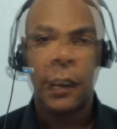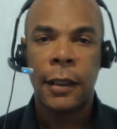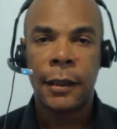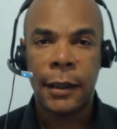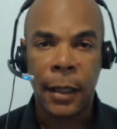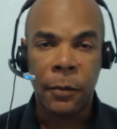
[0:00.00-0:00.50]

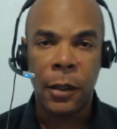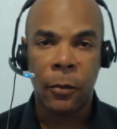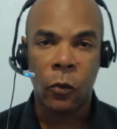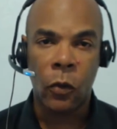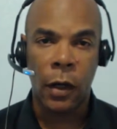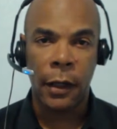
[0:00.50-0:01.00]
Step
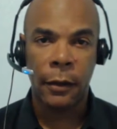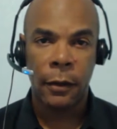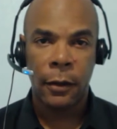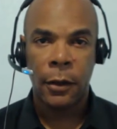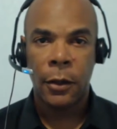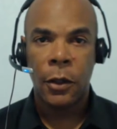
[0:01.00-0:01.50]
number 1,
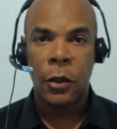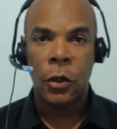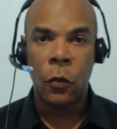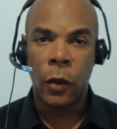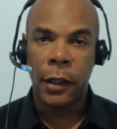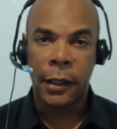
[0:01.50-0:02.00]

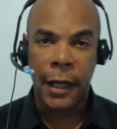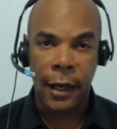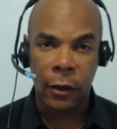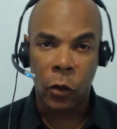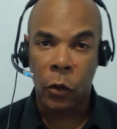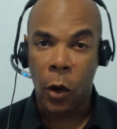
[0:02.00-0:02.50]
you want to
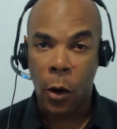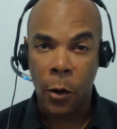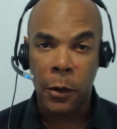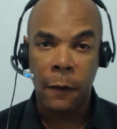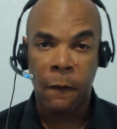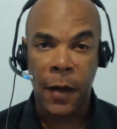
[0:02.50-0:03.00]
download
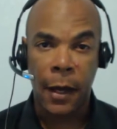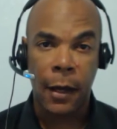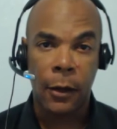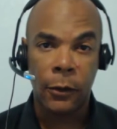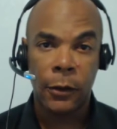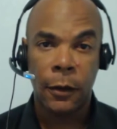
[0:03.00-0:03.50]
all your
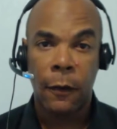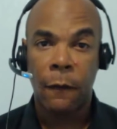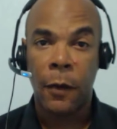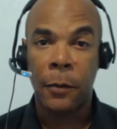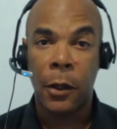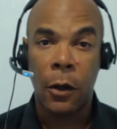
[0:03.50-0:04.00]
files
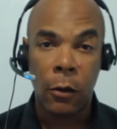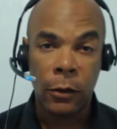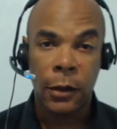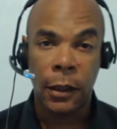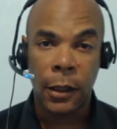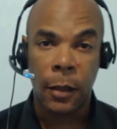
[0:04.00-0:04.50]
from the
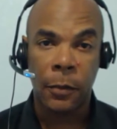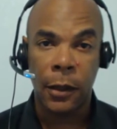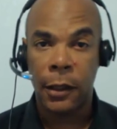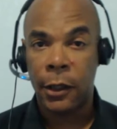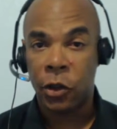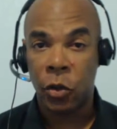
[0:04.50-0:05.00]
hosting company
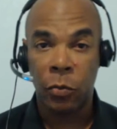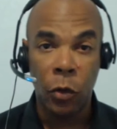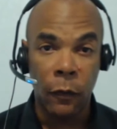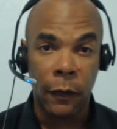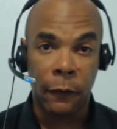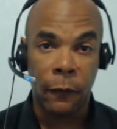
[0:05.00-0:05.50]
that you're
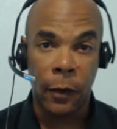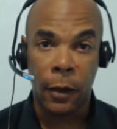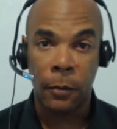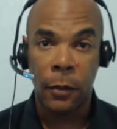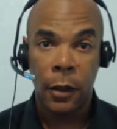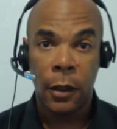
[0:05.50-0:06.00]
moving
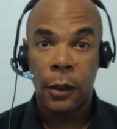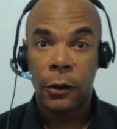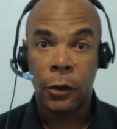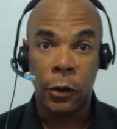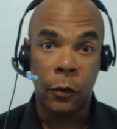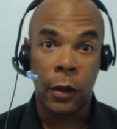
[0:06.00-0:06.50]
from.
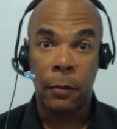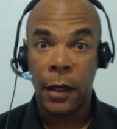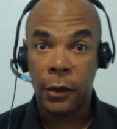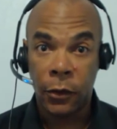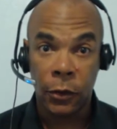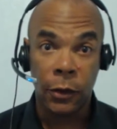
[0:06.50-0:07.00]
So you want to
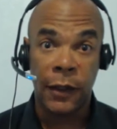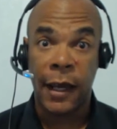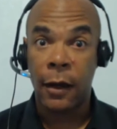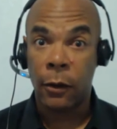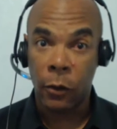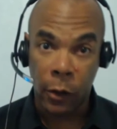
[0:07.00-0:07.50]
make sure you
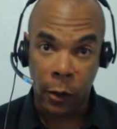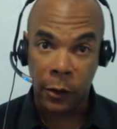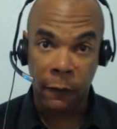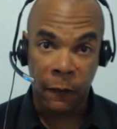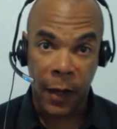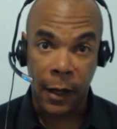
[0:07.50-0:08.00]
download all
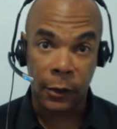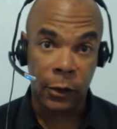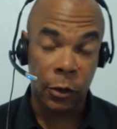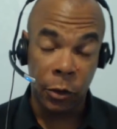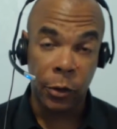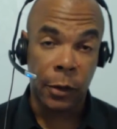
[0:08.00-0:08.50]
your files
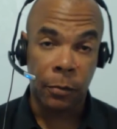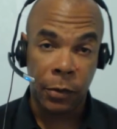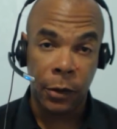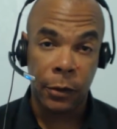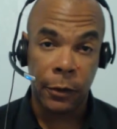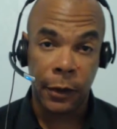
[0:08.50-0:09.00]
to your
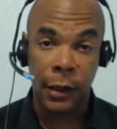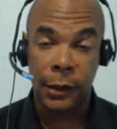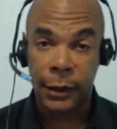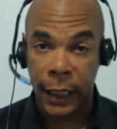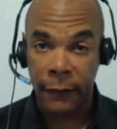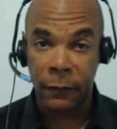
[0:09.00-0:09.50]
computer and
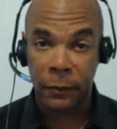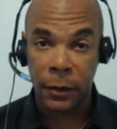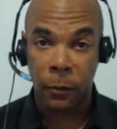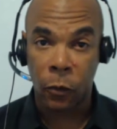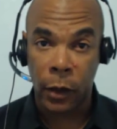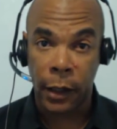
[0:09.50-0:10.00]
save them
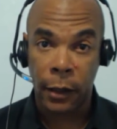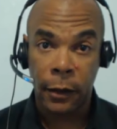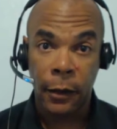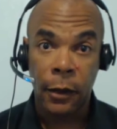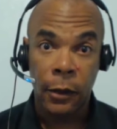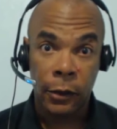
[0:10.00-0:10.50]
somewhere
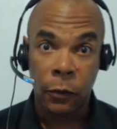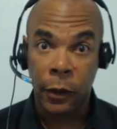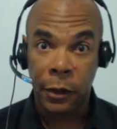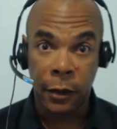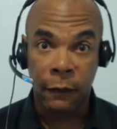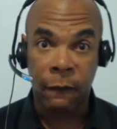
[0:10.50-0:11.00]
to where
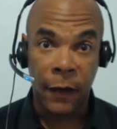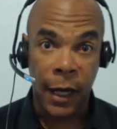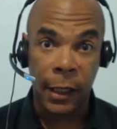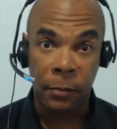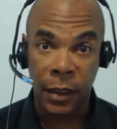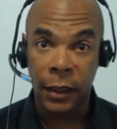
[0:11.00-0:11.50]
you can
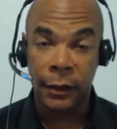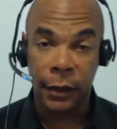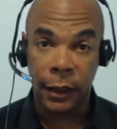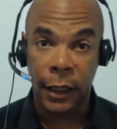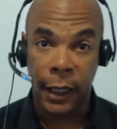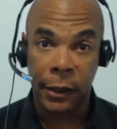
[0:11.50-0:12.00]
find them
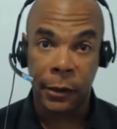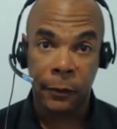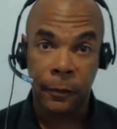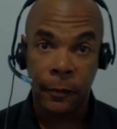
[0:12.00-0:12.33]
easily later.